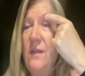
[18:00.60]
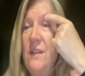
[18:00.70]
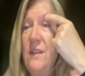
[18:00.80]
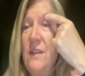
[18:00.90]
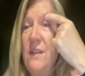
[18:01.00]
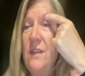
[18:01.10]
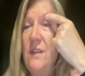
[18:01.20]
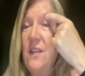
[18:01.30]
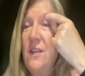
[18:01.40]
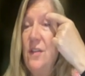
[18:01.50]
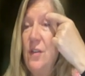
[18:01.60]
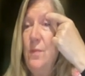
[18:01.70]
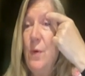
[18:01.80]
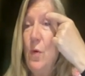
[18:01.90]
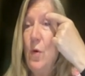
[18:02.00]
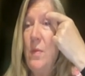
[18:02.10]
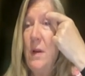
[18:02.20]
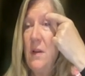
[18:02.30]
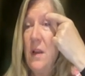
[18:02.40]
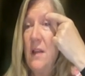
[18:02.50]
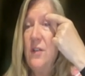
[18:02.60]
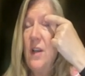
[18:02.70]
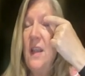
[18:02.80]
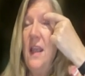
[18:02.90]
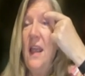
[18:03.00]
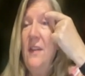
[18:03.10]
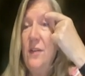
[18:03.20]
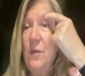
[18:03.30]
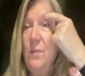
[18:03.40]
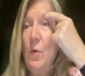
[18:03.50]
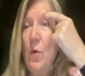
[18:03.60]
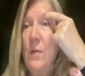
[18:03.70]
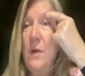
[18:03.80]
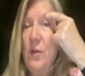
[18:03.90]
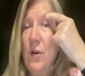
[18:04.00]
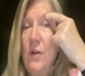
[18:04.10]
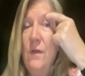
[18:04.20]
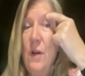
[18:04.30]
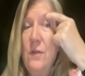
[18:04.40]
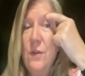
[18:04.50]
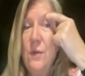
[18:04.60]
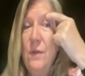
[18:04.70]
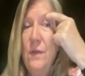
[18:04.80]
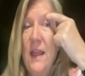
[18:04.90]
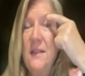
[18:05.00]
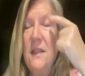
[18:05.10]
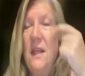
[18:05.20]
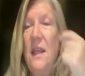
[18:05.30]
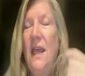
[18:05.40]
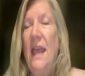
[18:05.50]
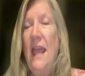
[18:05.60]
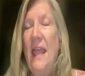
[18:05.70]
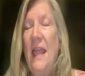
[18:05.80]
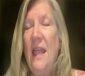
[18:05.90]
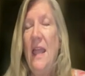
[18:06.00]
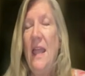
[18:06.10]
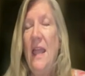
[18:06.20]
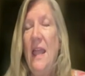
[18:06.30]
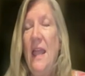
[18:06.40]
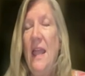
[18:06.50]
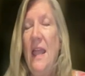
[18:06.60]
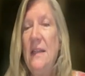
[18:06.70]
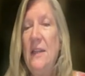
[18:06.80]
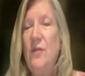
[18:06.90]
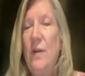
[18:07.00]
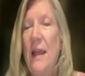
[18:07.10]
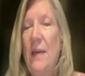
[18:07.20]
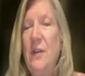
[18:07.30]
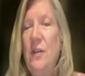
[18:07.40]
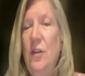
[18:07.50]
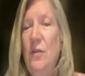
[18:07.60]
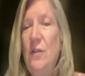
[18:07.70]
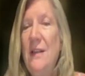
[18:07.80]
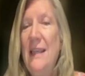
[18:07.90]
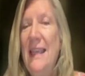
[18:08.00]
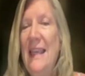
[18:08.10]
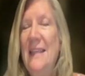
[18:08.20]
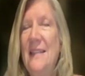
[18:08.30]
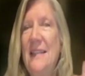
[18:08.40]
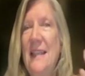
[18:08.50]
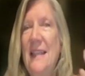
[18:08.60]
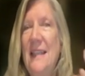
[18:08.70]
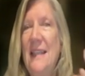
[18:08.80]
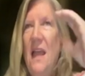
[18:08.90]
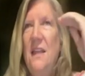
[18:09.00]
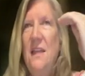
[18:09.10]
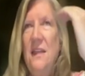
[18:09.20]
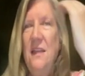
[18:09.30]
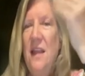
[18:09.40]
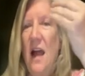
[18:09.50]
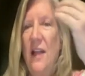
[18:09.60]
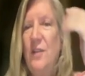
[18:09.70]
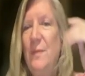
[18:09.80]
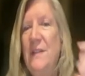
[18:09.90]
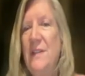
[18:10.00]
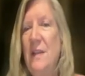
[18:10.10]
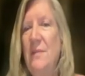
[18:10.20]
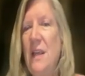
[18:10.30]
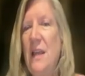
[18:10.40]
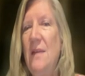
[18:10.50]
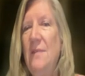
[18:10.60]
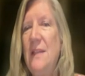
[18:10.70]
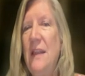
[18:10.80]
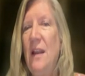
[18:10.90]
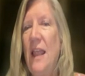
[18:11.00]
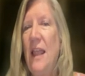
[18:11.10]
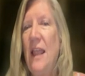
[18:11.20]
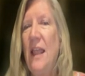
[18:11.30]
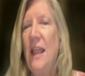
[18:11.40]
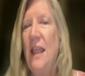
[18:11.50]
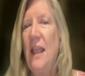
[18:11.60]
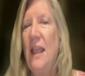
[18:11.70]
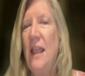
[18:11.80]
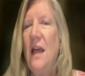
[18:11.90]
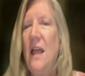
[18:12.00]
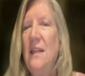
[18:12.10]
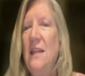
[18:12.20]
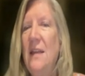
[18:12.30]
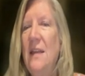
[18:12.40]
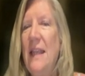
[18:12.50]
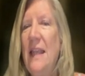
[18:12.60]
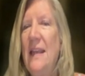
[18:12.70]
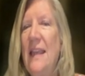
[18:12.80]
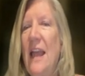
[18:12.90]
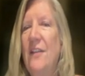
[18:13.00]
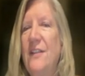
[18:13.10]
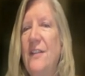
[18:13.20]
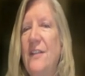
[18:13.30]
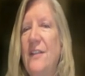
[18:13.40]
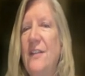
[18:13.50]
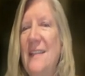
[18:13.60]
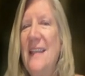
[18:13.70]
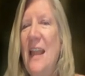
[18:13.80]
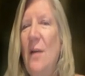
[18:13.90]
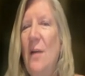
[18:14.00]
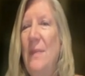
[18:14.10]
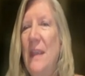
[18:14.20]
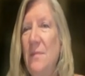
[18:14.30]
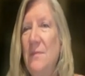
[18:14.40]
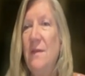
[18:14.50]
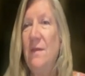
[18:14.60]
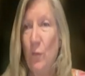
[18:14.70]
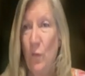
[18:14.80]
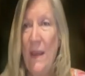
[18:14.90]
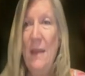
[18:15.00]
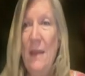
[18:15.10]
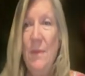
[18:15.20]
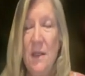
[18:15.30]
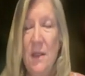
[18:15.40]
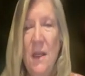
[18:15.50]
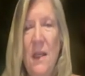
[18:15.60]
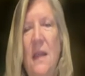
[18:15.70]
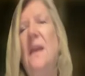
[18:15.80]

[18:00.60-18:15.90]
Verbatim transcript: of the skull, and that's the supraorbital notch. And the supraorbital nerve goes through that. And it will get entrapped. Usually it's a notch, but sometimes it'll actually have a ligament and a calcification. And this now becomes a foramen.